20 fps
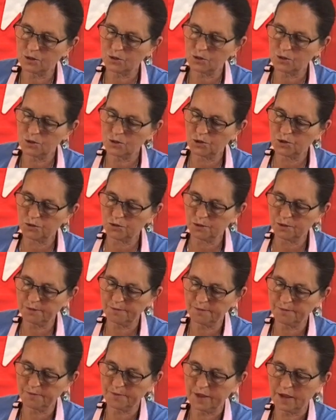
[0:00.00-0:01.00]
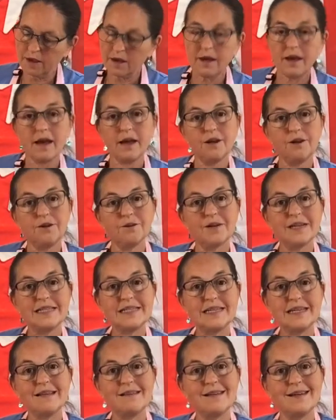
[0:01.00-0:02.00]
2, and you can see
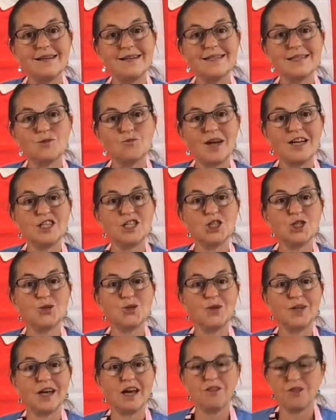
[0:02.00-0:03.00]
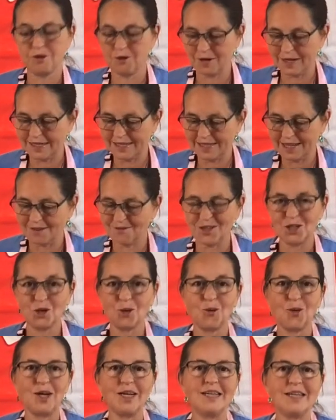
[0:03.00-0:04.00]
that it's registering at 37
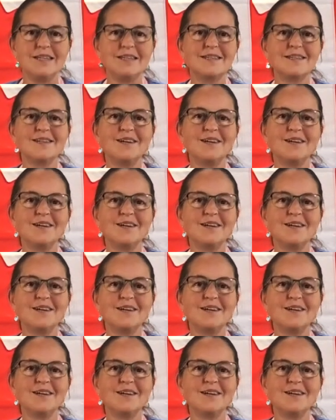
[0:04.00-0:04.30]
degrees.